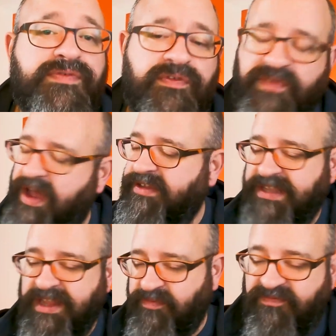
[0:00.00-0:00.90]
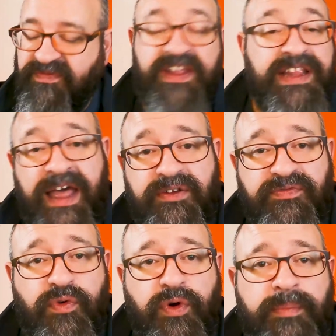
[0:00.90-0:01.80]
different files and they fill
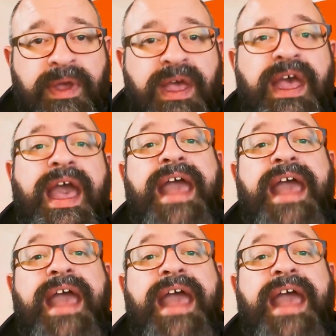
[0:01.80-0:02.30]
out a form